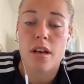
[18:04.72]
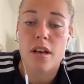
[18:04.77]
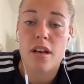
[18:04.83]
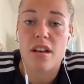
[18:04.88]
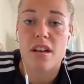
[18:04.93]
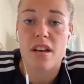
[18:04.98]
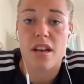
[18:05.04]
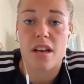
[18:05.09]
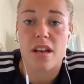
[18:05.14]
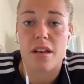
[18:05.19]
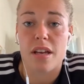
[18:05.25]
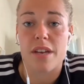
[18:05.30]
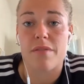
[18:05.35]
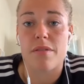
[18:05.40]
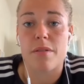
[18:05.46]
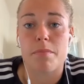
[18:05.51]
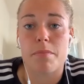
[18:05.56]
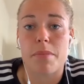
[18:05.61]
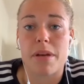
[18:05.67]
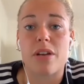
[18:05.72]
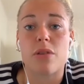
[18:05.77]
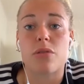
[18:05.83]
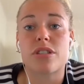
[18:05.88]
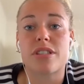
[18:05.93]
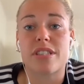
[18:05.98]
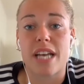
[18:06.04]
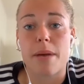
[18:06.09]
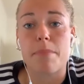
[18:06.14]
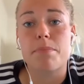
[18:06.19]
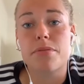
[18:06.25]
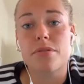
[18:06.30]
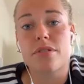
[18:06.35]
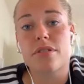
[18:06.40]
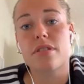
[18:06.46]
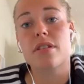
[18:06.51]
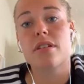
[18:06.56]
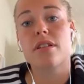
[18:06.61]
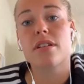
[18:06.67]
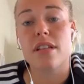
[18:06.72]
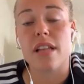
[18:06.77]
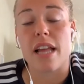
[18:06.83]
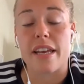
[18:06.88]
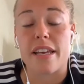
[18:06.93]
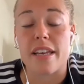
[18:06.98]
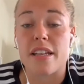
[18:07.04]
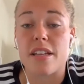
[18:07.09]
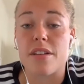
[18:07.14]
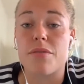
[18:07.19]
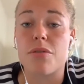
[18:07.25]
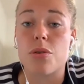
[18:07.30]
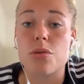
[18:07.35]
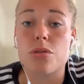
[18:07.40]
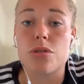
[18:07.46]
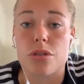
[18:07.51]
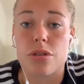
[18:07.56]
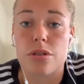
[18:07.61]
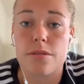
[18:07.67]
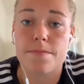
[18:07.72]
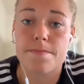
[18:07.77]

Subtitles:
even bigger steps like in the future.